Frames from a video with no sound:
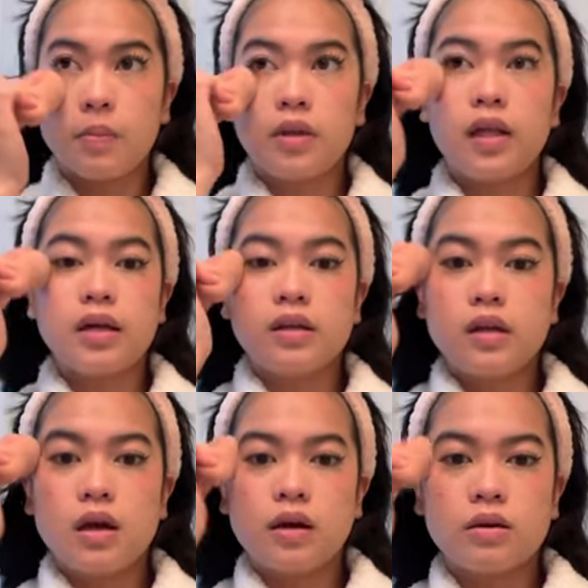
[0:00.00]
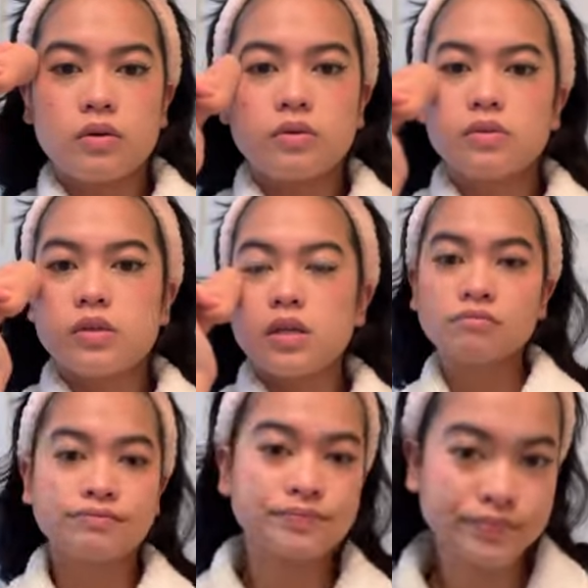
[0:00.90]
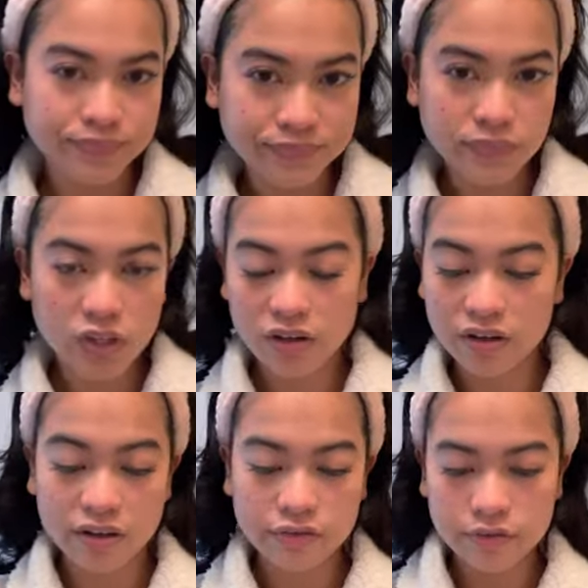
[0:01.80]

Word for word: Blend it out. Good enough.